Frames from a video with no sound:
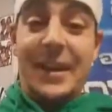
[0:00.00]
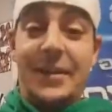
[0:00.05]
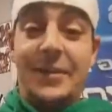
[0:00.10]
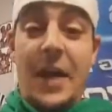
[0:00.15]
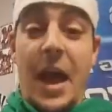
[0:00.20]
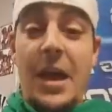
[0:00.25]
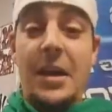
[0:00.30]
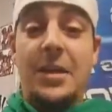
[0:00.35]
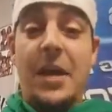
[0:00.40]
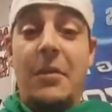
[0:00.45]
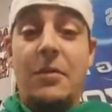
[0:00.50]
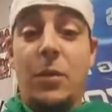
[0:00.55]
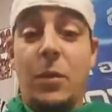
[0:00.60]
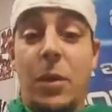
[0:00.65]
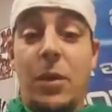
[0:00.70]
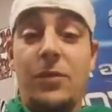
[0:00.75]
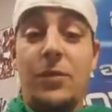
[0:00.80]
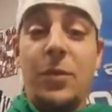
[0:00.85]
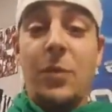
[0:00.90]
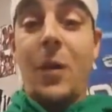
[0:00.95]
Thanks,
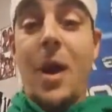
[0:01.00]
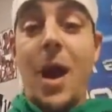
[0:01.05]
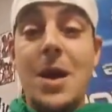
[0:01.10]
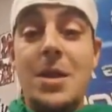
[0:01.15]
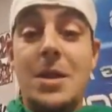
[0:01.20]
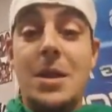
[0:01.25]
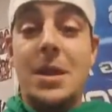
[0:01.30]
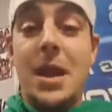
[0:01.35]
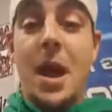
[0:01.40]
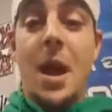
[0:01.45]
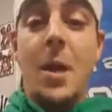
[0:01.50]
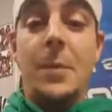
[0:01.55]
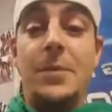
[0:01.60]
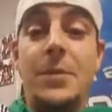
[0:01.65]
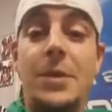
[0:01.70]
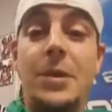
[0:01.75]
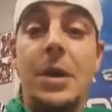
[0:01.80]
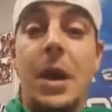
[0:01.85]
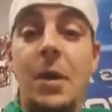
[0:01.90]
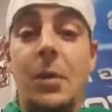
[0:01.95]
everyone, for watching. I hope
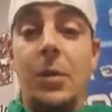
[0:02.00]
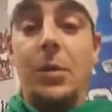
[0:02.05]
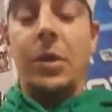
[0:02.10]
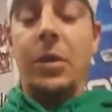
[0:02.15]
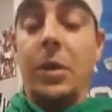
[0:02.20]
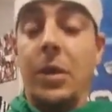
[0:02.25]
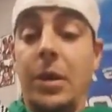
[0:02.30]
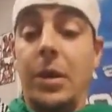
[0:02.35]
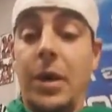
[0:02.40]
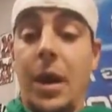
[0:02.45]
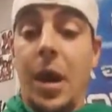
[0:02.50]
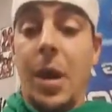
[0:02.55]
the show was good.